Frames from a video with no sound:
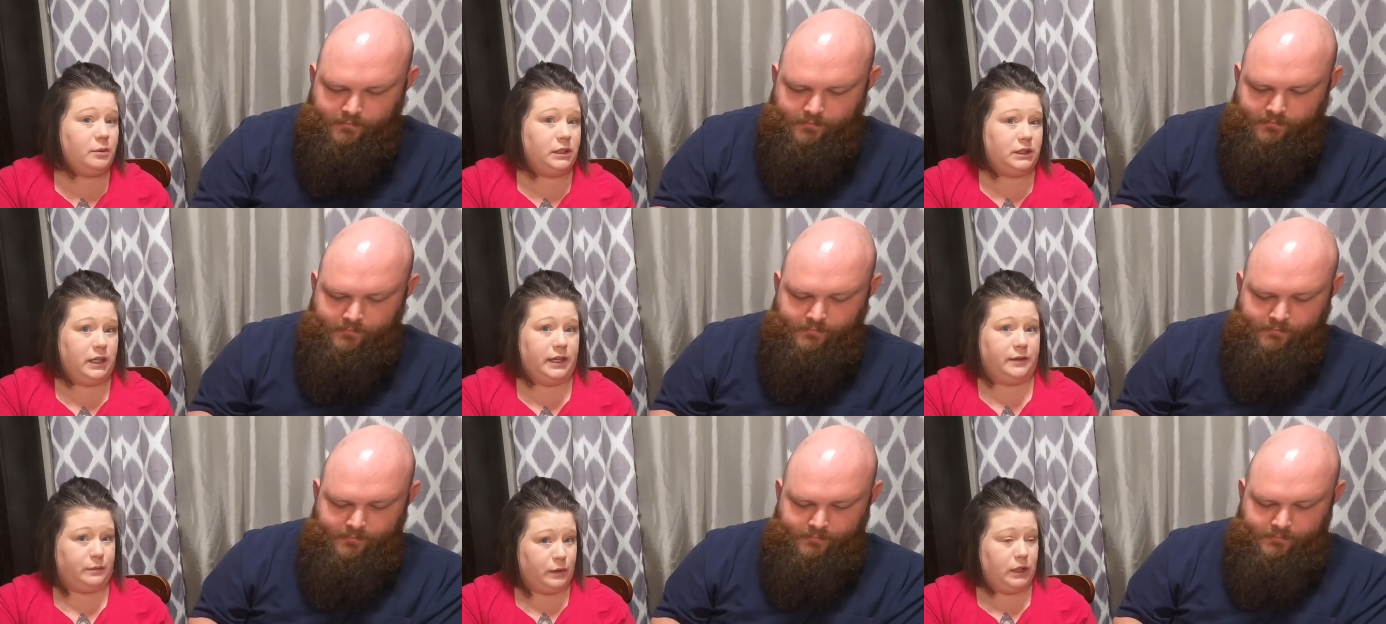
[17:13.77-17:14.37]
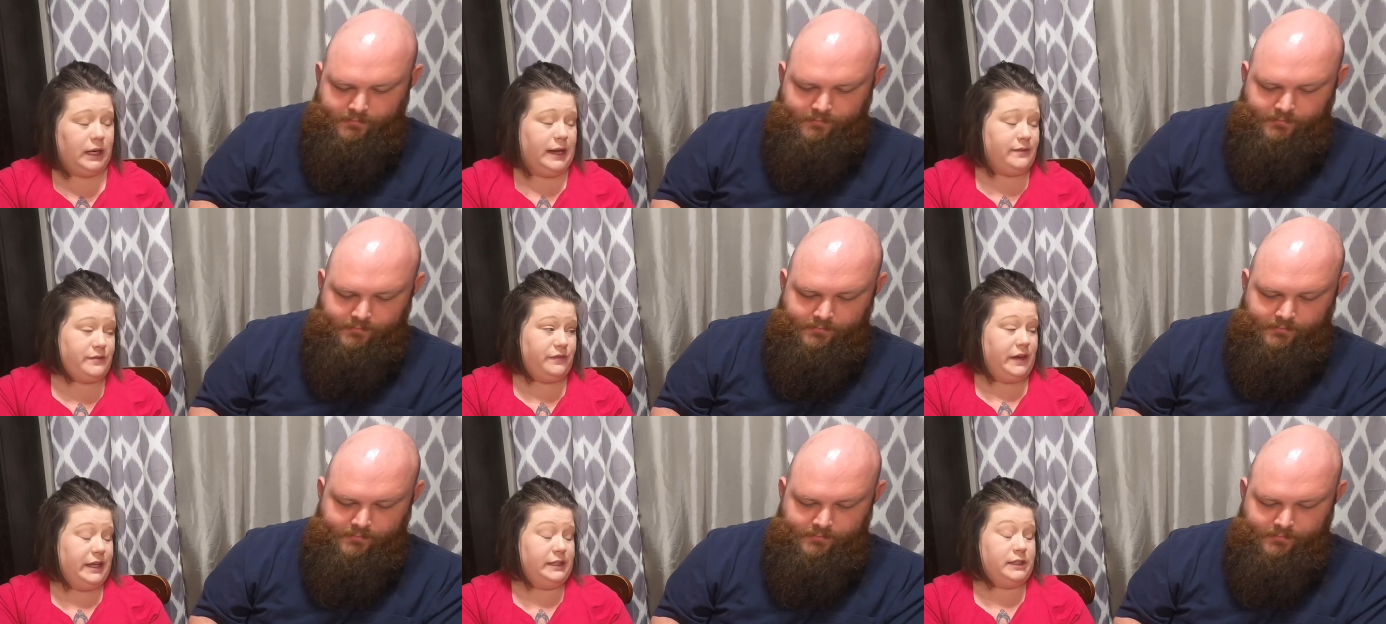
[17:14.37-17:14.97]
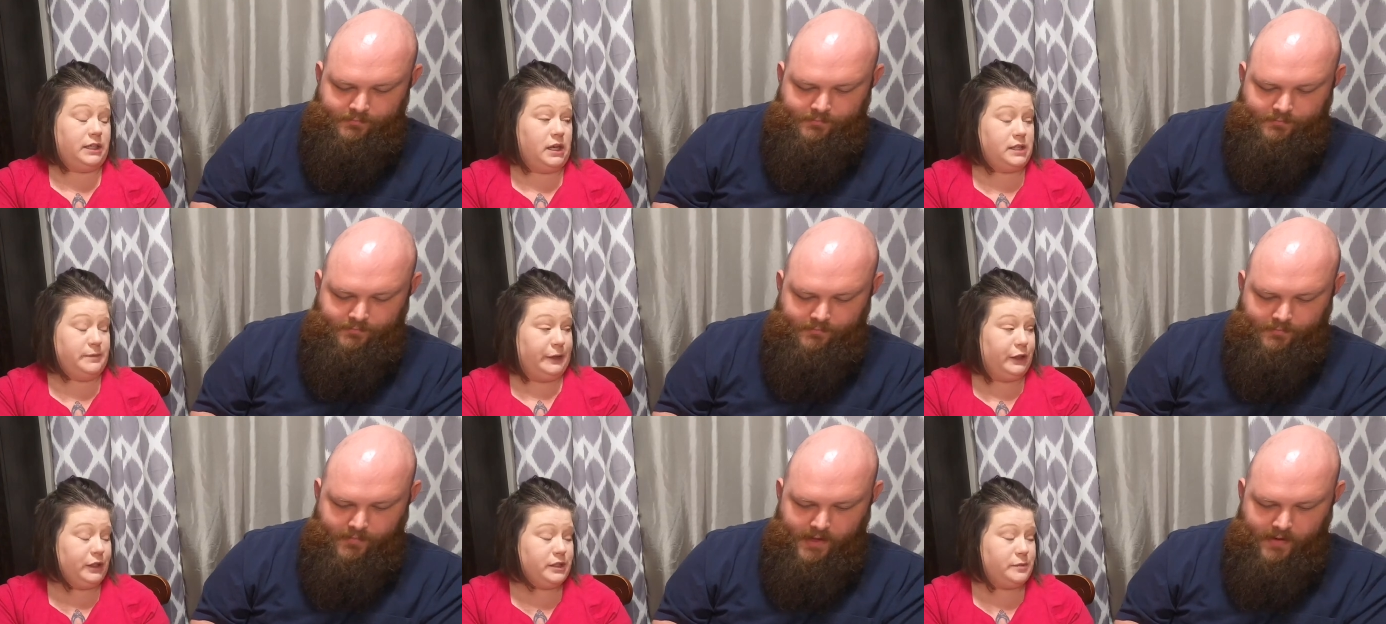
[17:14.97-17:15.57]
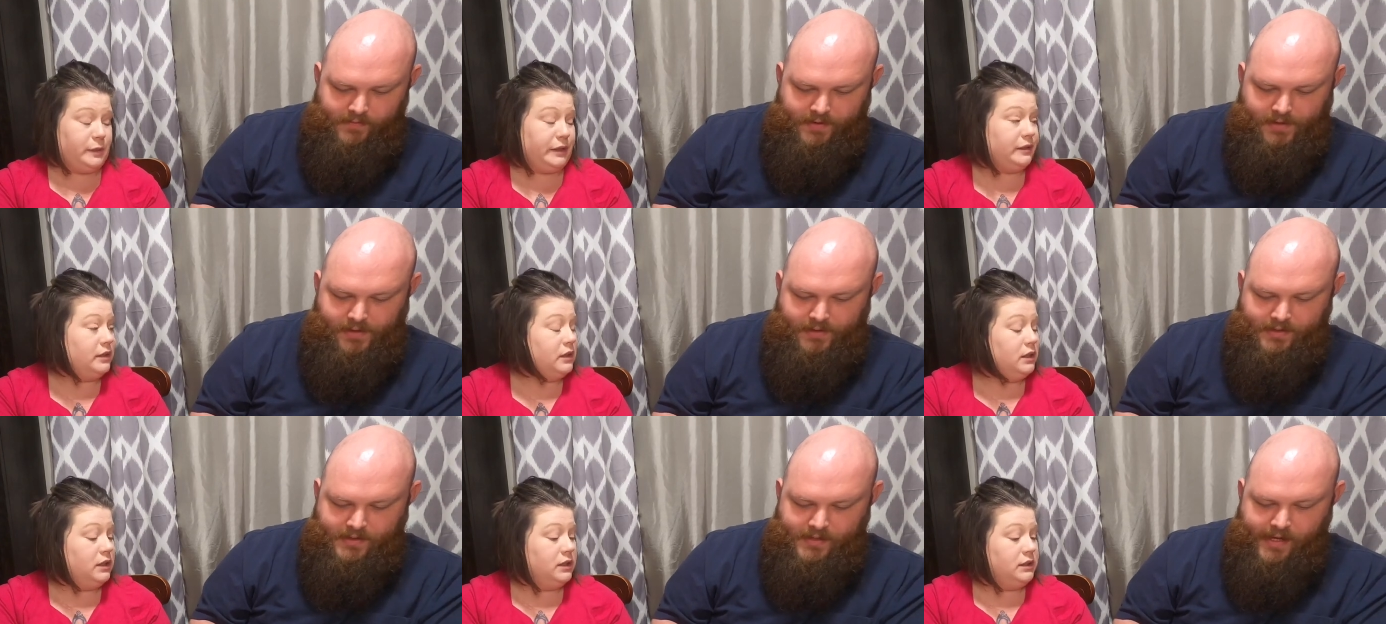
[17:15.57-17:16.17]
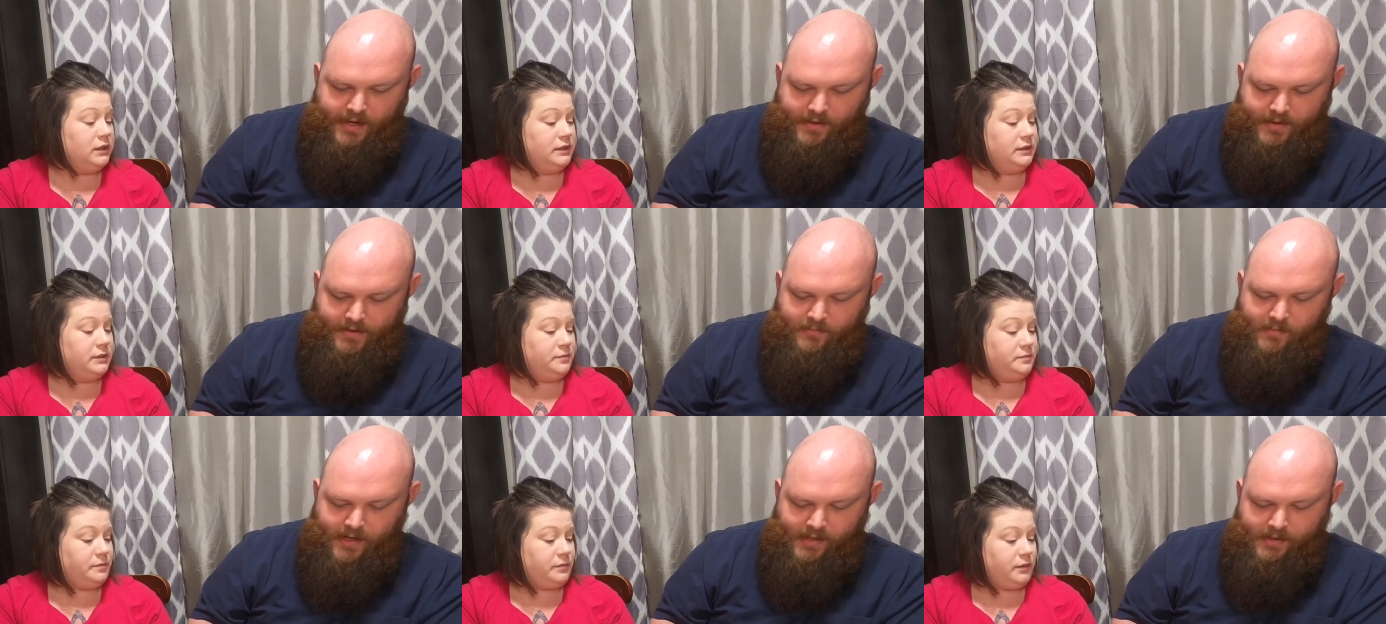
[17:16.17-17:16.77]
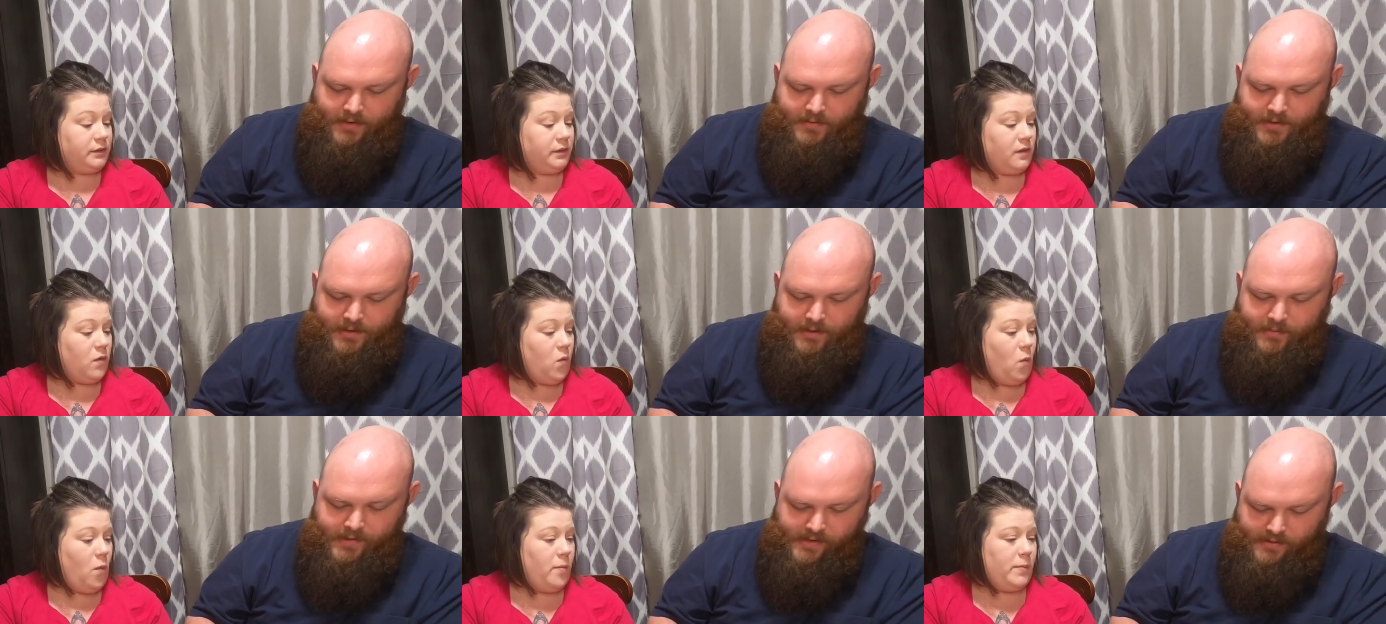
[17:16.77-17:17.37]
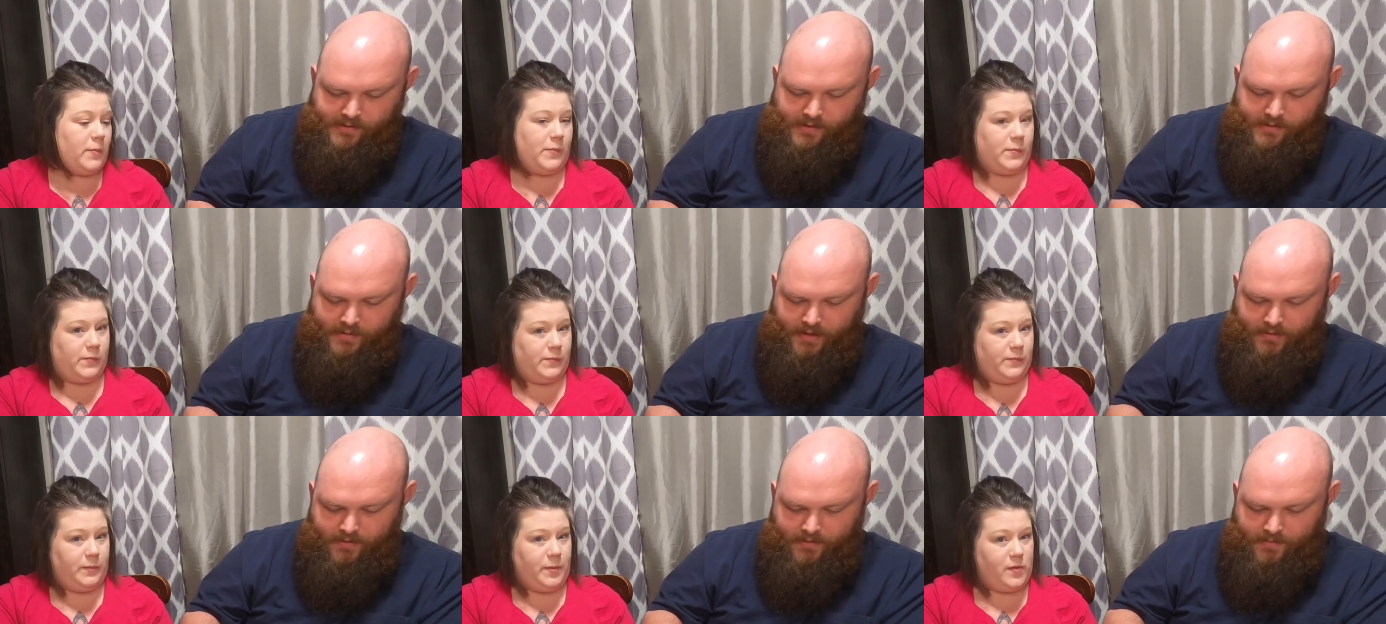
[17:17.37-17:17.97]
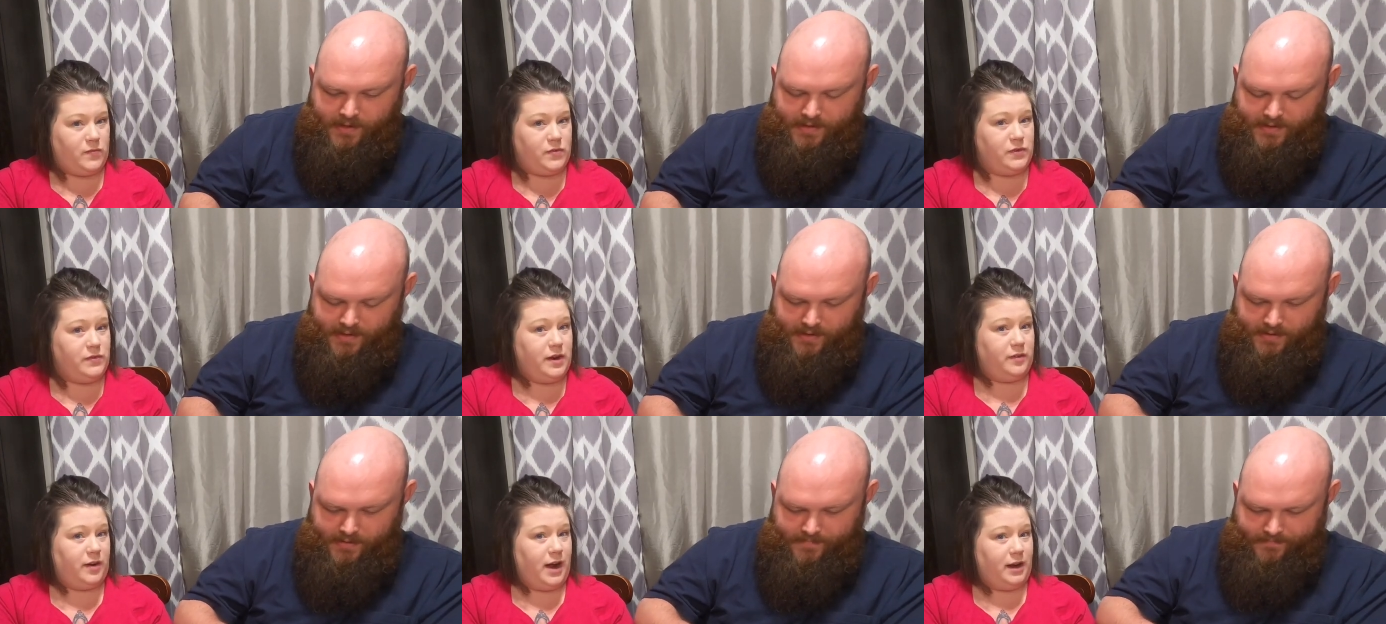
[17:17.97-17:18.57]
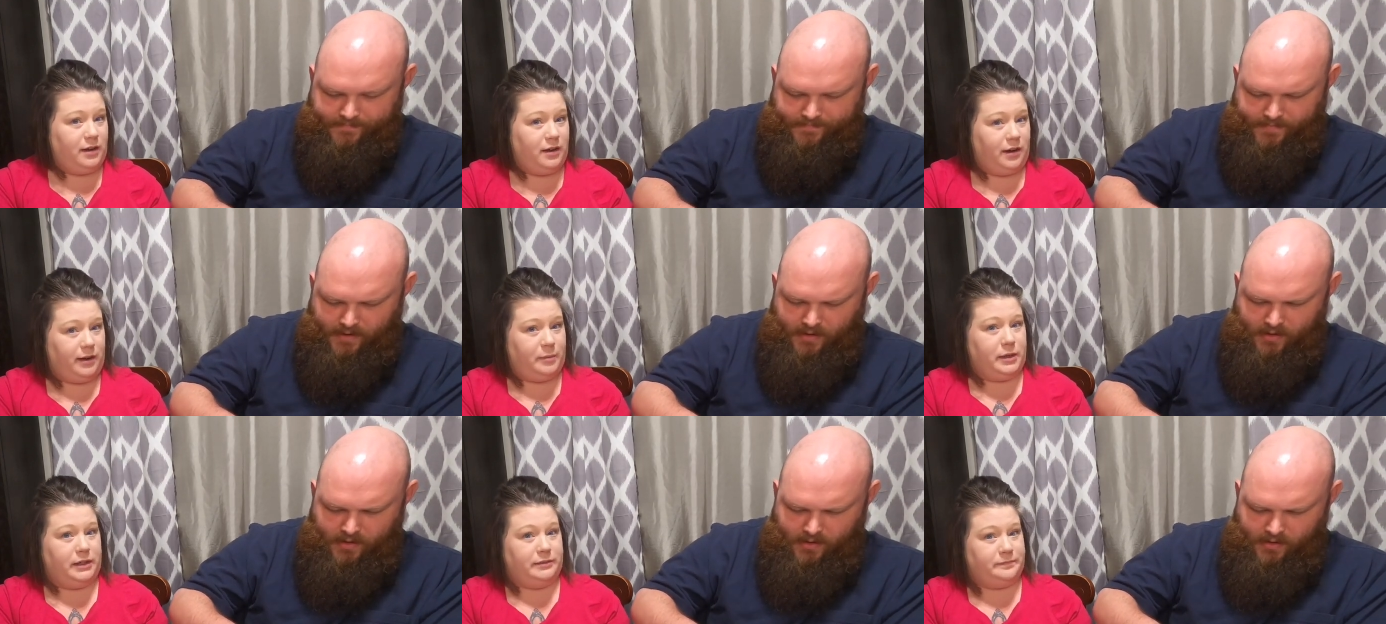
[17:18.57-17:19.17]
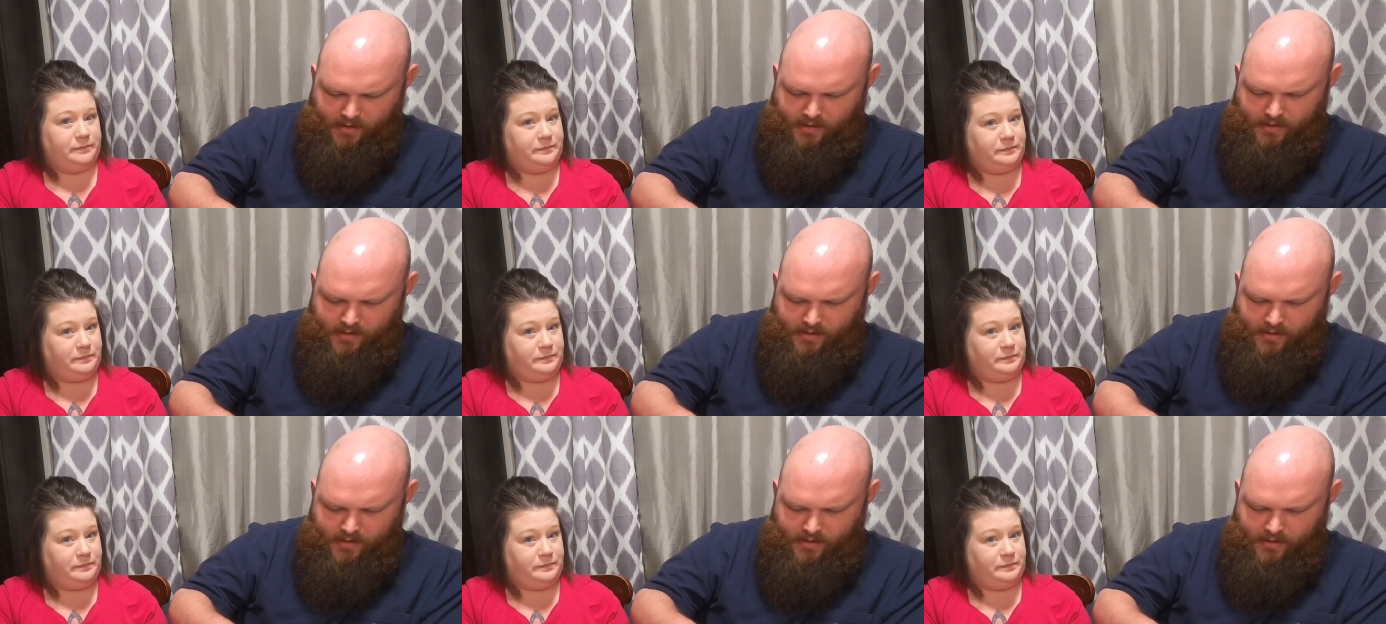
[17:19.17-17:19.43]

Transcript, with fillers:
Speaker 1: I'm on the hunt. We're going to have to find the Cosmic Crispy.
Speaker 2: If you're in the South, everybody loves honey bun.
Speaker 1: I don't care if you've never had a honey bun,